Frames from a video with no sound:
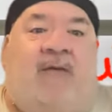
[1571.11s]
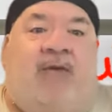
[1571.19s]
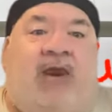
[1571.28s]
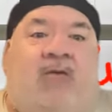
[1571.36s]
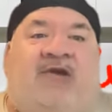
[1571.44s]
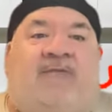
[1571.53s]
I
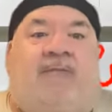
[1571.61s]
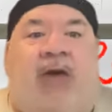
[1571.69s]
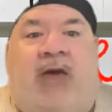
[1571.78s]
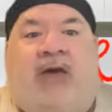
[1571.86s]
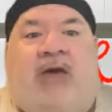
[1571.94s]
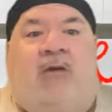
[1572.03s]
mean, he was
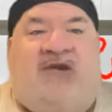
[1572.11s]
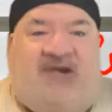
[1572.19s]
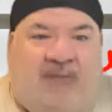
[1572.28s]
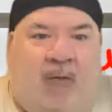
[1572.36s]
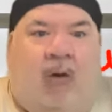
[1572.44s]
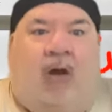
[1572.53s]
big, he was
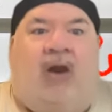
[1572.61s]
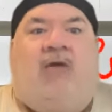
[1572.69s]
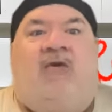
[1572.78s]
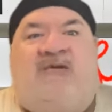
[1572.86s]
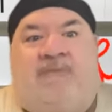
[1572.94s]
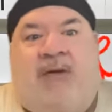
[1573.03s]
small, he
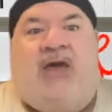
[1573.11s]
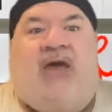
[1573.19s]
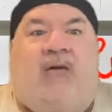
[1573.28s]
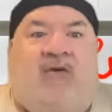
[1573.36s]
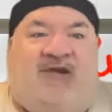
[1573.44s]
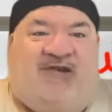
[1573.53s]
was big,
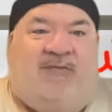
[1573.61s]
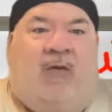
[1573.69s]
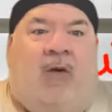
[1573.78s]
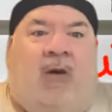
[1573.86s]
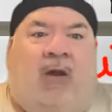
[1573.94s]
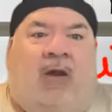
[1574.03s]
he was
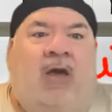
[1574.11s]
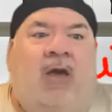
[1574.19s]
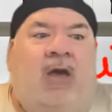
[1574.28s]
small.